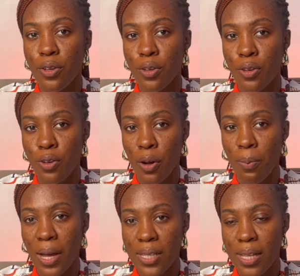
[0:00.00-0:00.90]
your
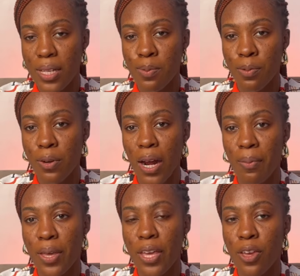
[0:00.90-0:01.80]
master's
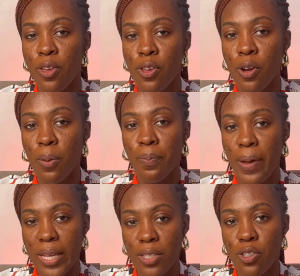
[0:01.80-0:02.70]
program in your
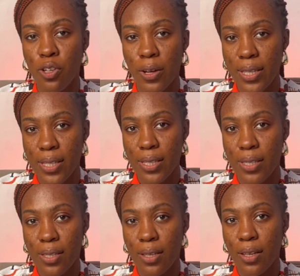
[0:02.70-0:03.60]
best
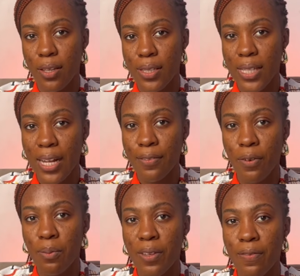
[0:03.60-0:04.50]
choices. Start
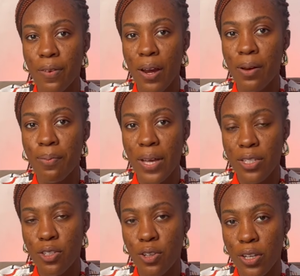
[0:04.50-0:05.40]
from the very
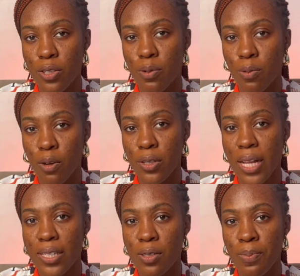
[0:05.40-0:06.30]
best choice you want.
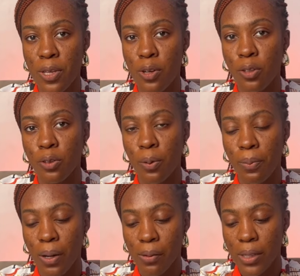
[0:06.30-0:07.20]
Let it be your
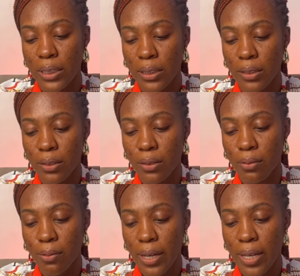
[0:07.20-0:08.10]
number 1
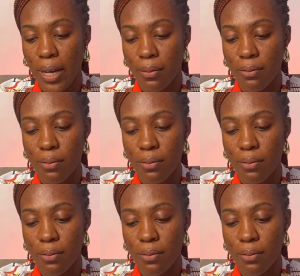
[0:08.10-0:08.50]
when you are